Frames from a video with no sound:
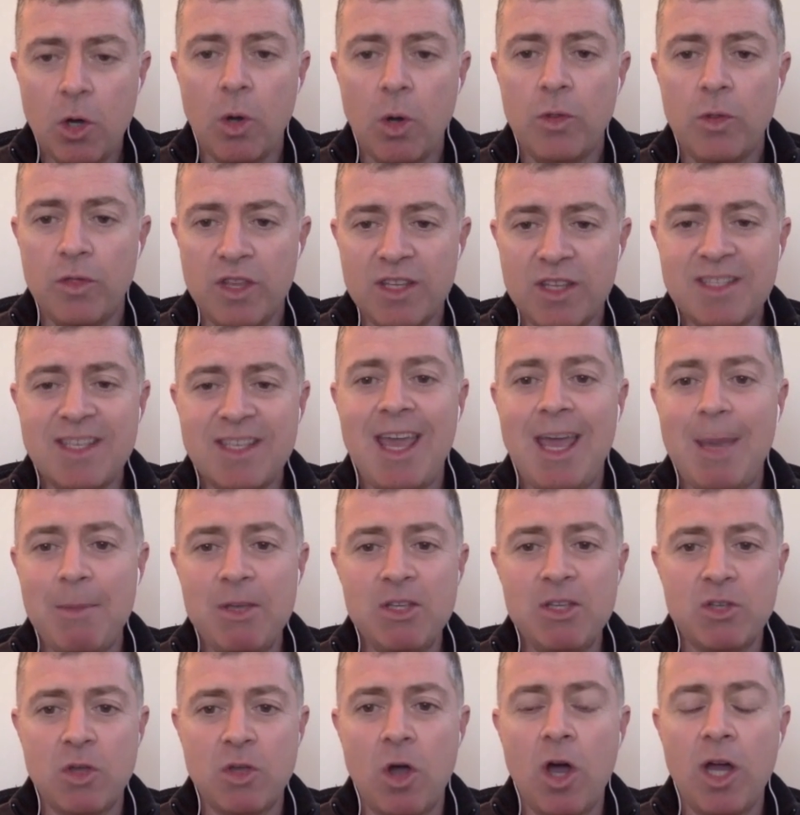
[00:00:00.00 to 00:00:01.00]
this game
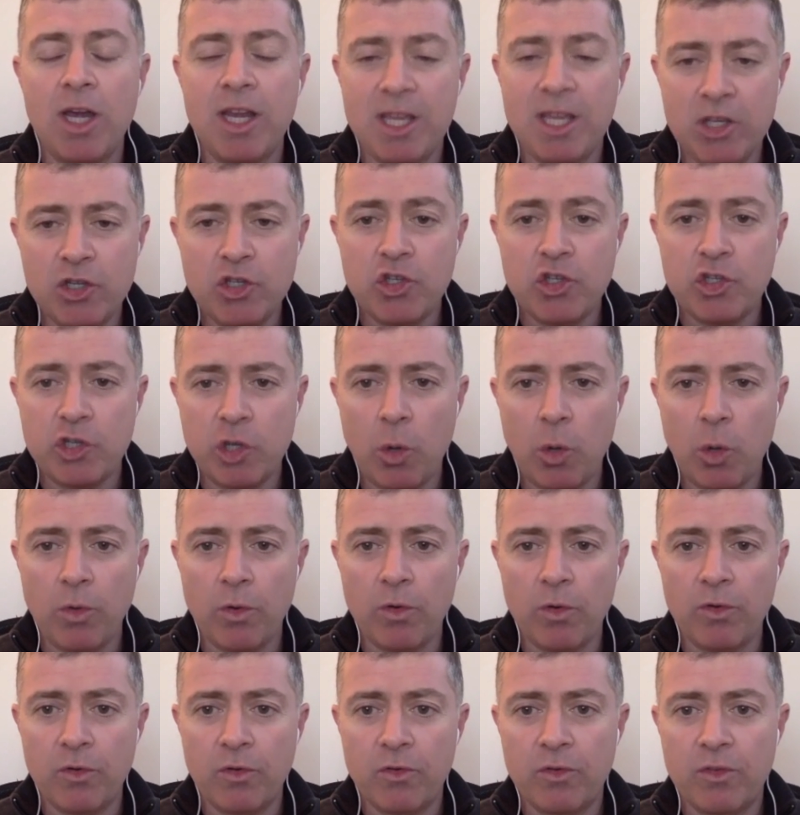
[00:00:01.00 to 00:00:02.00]
is on his
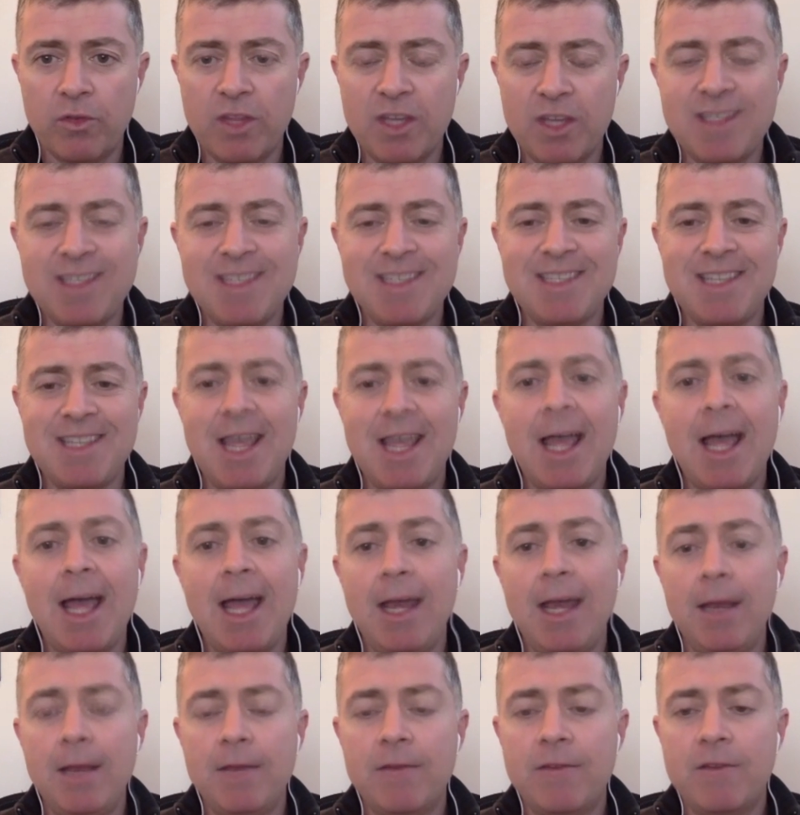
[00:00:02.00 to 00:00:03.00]
shoulders. This is
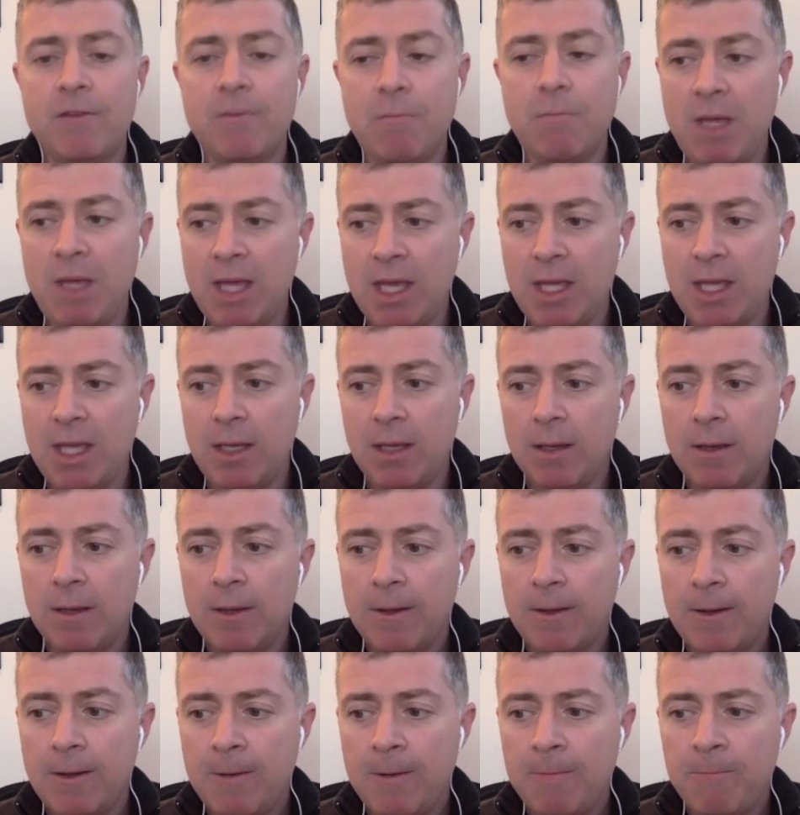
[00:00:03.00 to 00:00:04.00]
not, to me,
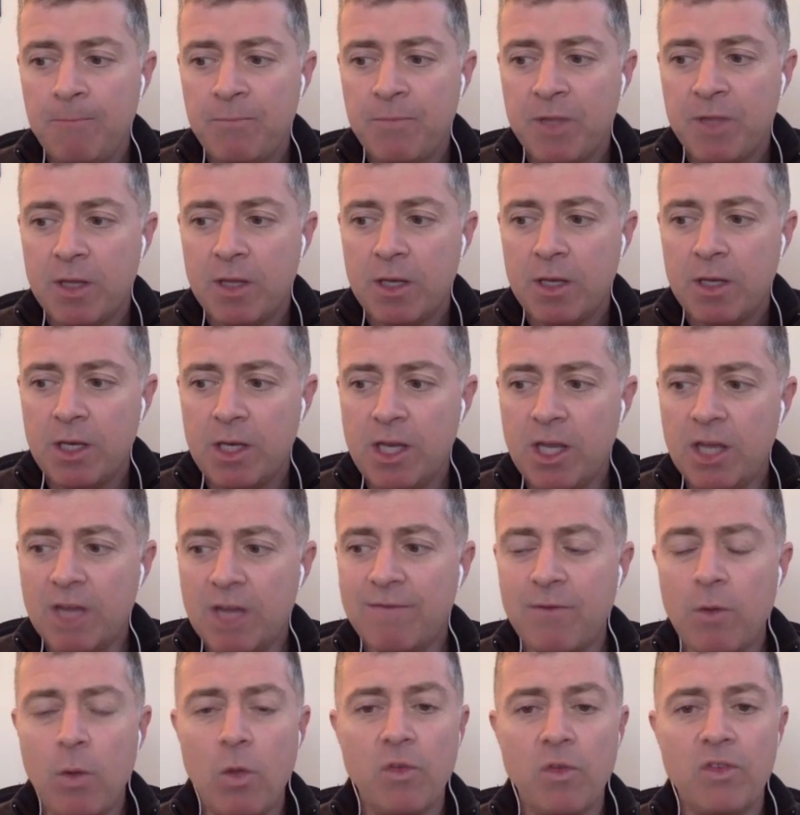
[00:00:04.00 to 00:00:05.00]

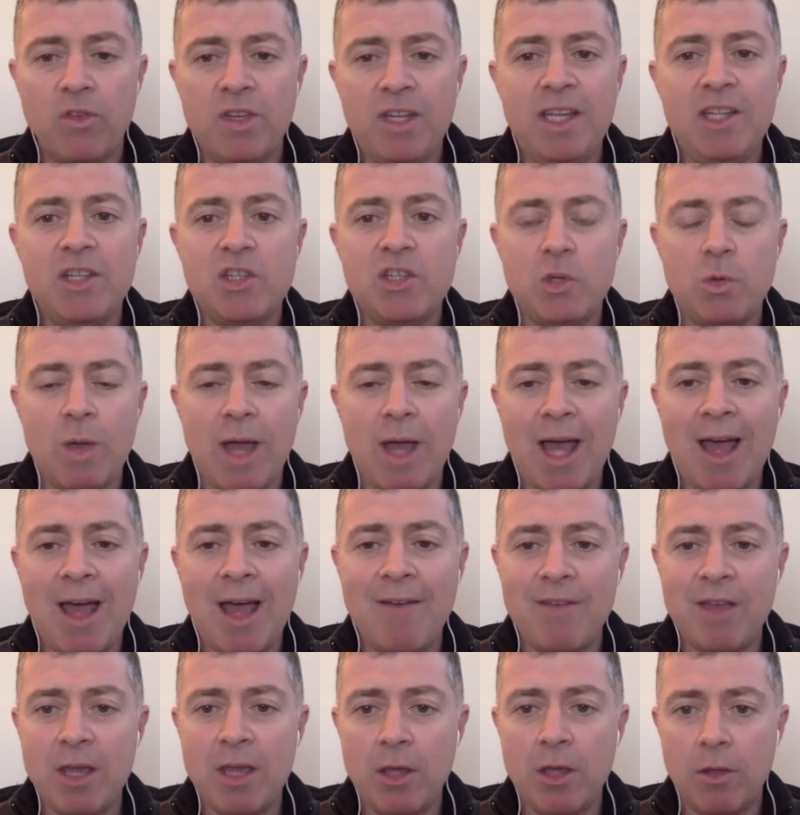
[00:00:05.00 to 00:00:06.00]
Nick Foles needs to
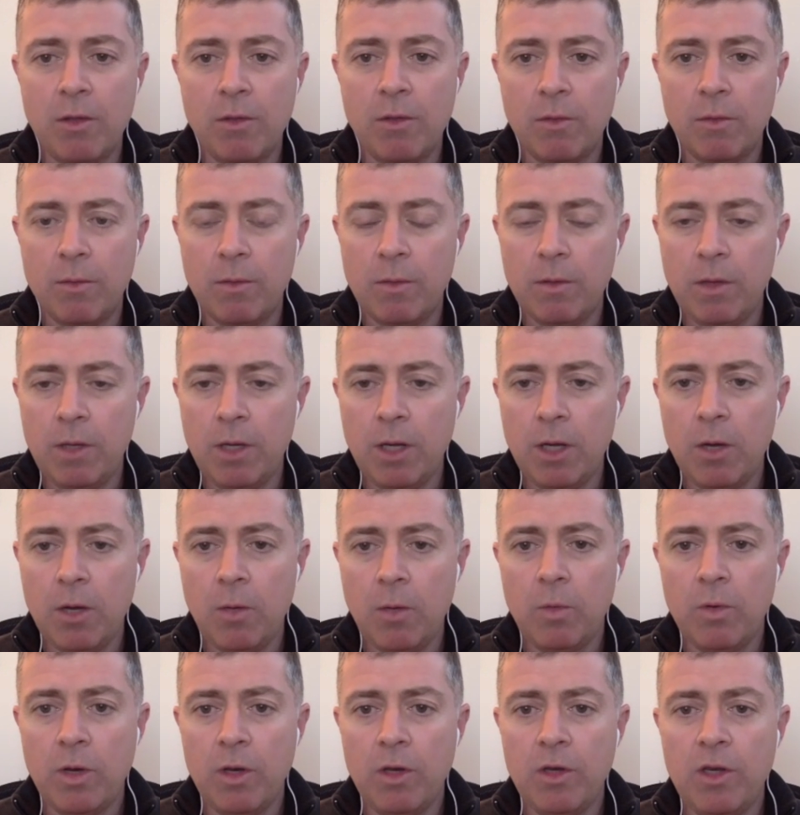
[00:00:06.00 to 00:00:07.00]
have
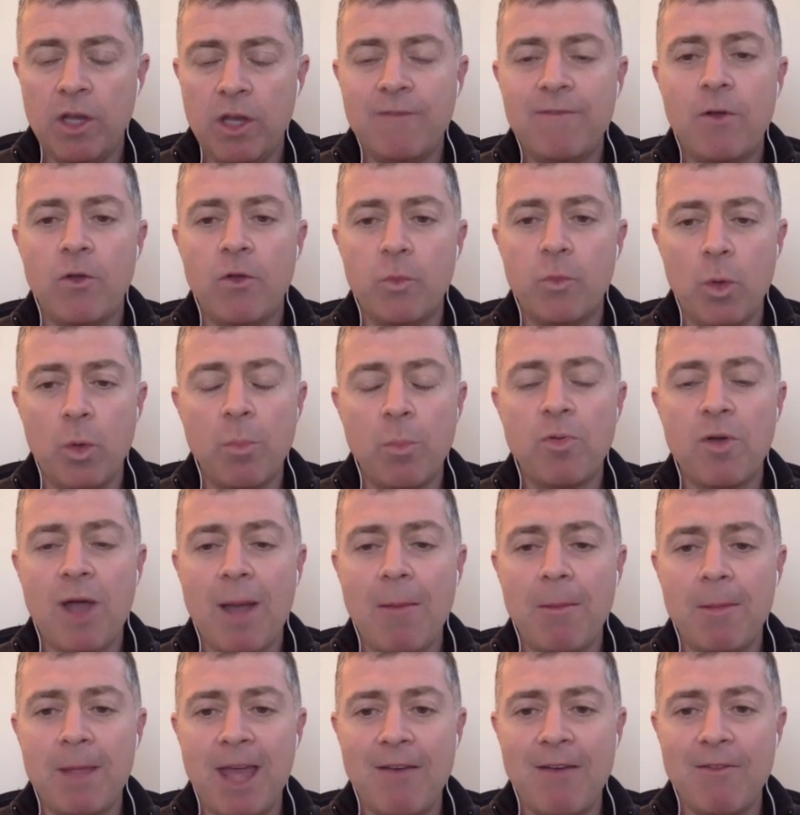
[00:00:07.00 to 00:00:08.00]
Nick Foles will
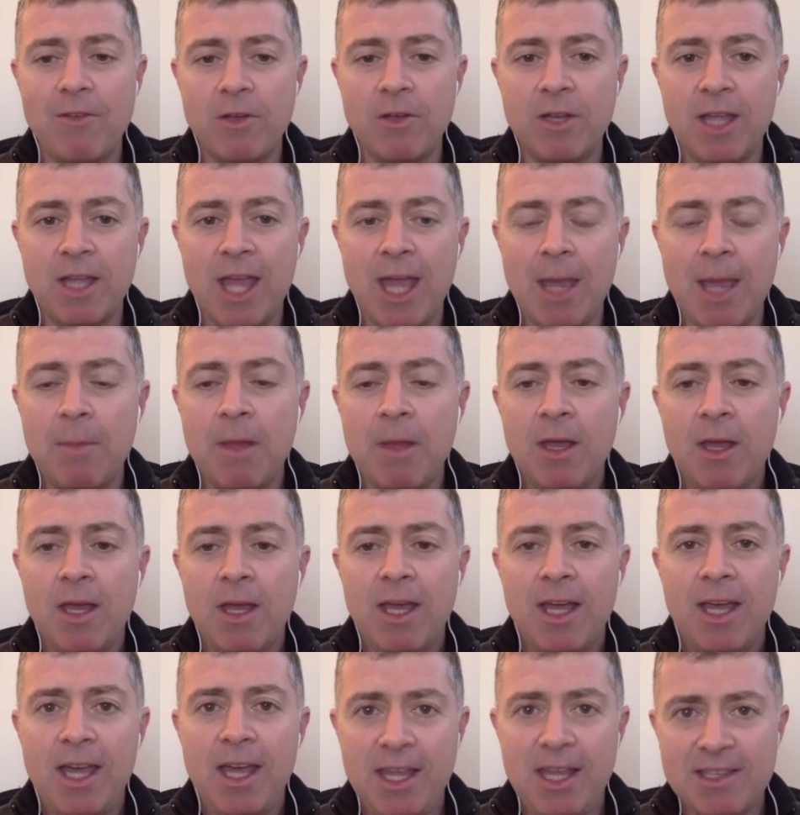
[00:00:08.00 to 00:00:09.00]
probably have a good game.
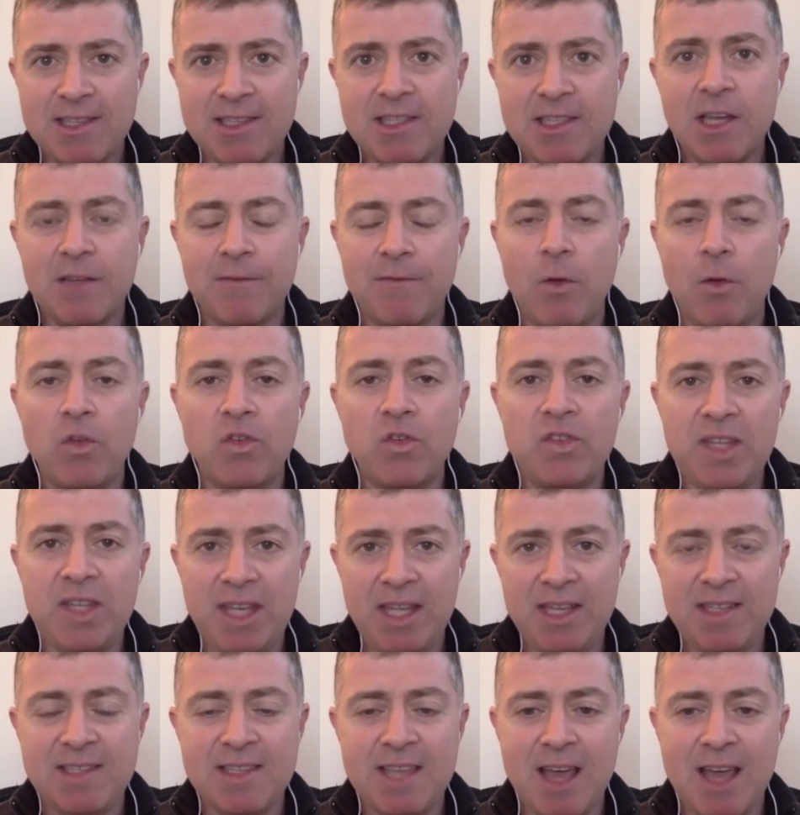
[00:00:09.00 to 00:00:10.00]
It's Nick Foles
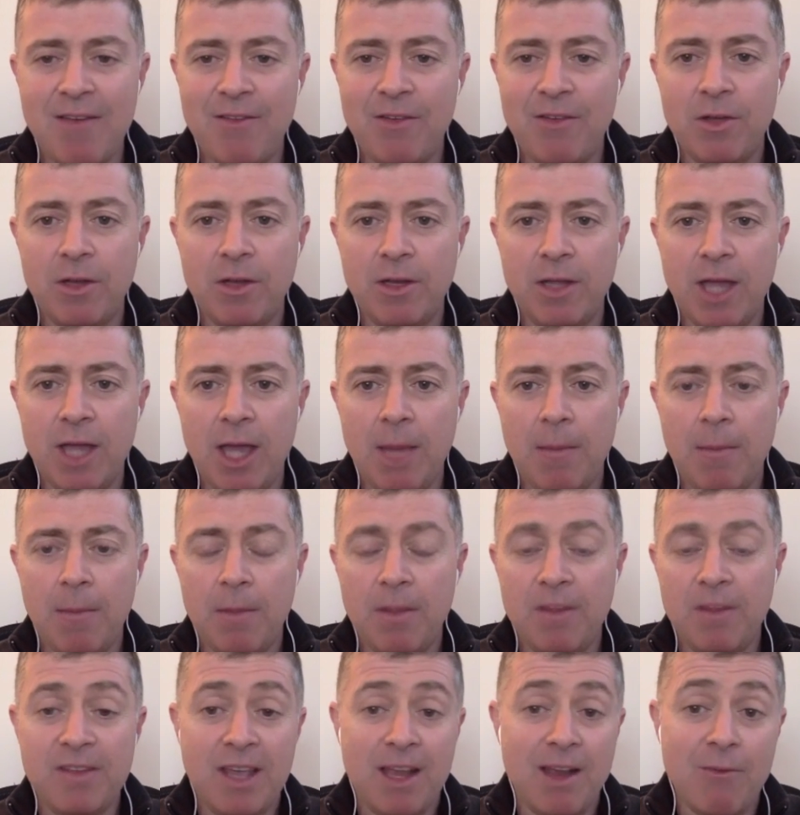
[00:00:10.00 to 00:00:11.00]
needs to have a good game.
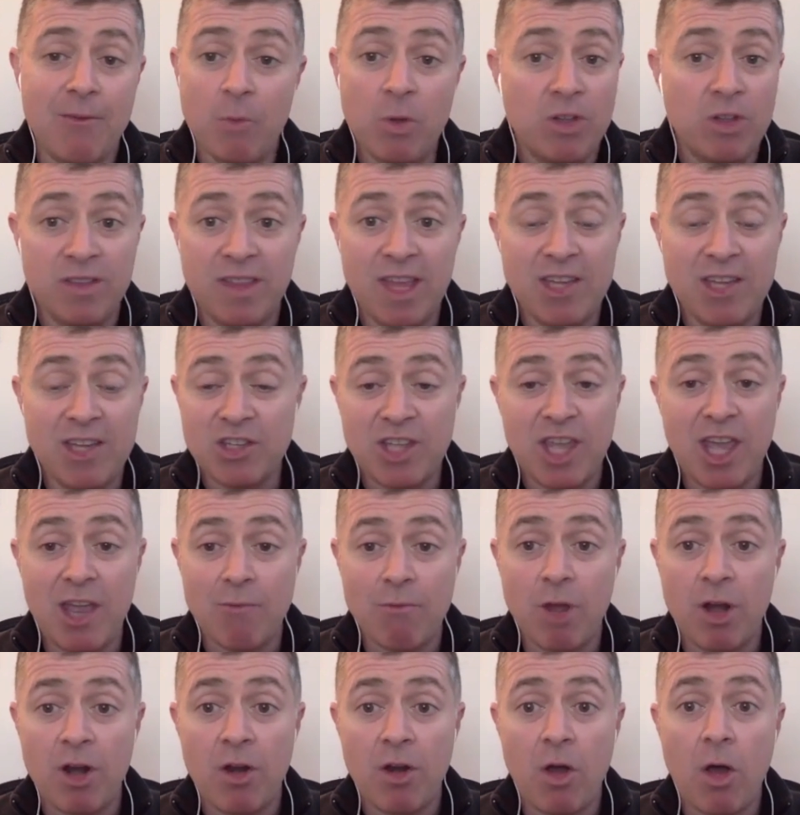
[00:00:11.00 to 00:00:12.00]
It's like they just
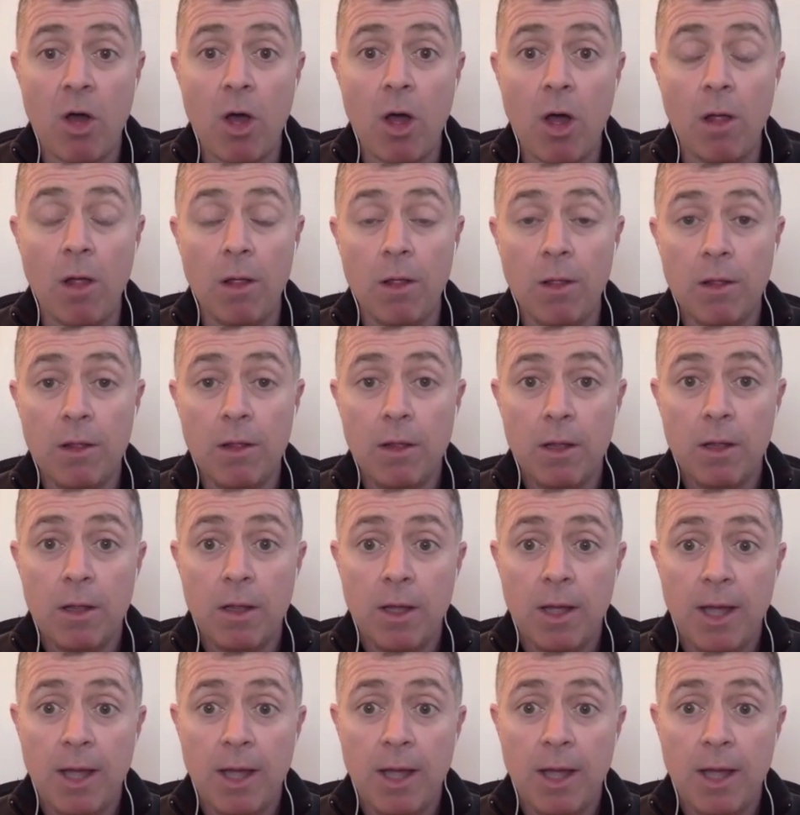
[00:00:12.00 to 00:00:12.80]
can't run it all.